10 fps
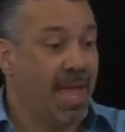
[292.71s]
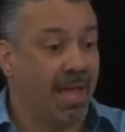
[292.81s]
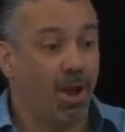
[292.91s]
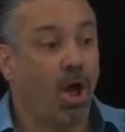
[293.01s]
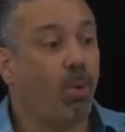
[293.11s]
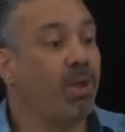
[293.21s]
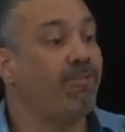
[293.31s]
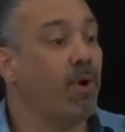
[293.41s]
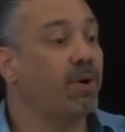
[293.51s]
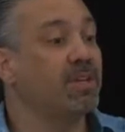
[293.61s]
And all we
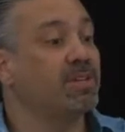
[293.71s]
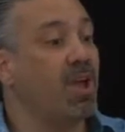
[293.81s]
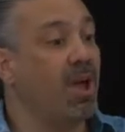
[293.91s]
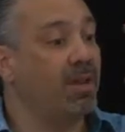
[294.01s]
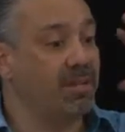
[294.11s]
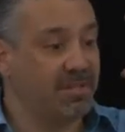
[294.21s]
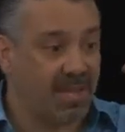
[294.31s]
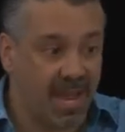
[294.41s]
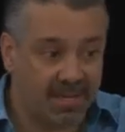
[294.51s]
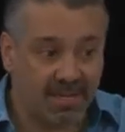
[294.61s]
focus on is
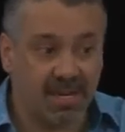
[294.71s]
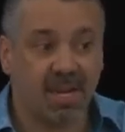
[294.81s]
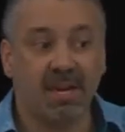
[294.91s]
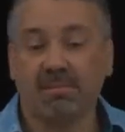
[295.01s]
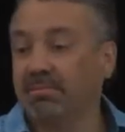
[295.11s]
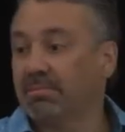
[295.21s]
destiny,